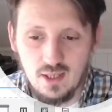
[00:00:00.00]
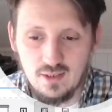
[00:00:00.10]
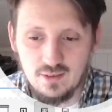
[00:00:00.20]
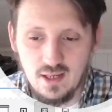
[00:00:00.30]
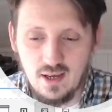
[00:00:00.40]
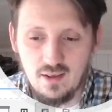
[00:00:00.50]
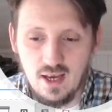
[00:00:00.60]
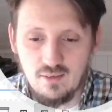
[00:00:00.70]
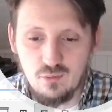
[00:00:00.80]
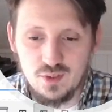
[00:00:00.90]
And
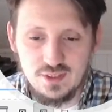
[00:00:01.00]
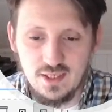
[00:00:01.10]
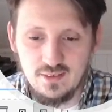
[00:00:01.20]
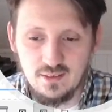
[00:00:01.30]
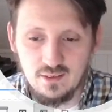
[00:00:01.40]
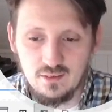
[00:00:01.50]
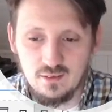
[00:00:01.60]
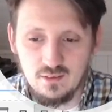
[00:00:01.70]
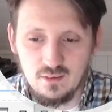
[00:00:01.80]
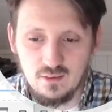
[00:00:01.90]
I would say that
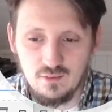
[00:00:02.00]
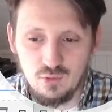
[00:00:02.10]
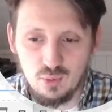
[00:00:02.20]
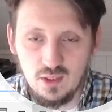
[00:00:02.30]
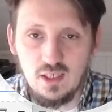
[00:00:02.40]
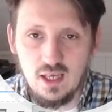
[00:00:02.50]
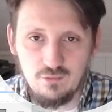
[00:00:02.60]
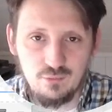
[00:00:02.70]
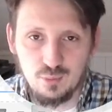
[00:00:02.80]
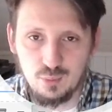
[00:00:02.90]
if you really
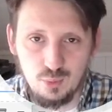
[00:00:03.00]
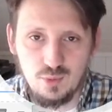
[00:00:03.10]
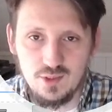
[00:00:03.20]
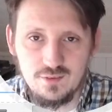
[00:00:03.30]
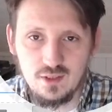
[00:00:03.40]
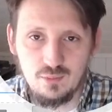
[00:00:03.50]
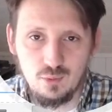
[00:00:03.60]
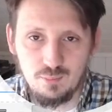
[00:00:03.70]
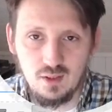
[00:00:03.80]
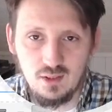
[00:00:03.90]
have to do this, it
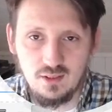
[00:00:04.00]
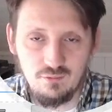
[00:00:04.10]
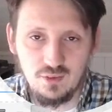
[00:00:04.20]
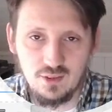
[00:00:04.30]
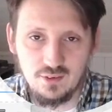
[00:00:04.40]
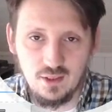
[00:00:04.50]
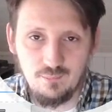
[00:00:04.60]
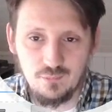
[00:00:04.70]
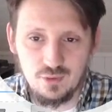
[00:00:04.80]
would be really difficult. Yeah.